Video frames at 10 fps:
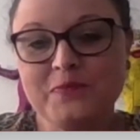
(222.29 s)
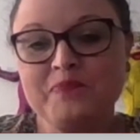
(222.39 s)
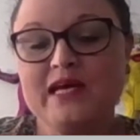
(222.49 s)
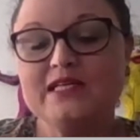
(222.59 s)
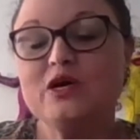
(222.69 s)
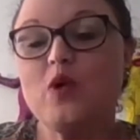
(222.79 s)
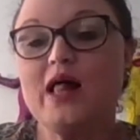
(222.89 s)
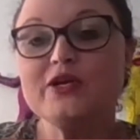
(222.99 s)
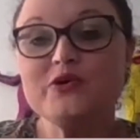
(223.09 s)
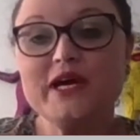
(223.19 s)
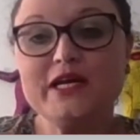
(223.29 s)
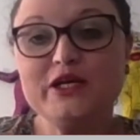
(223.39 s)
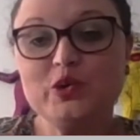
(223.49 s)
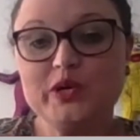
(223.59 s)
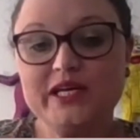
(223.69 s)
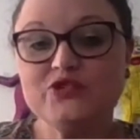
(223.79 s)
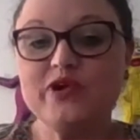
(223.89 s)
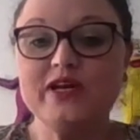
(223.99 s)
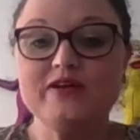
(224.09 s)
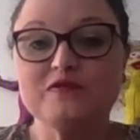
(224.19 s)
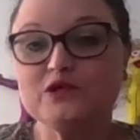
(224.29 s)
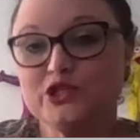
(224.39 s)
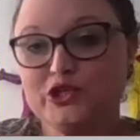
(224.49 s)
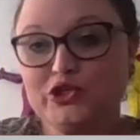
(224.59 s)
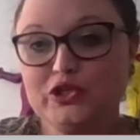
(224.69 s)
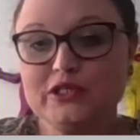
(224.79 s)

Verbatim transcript: So while you're getting your kids ready for school,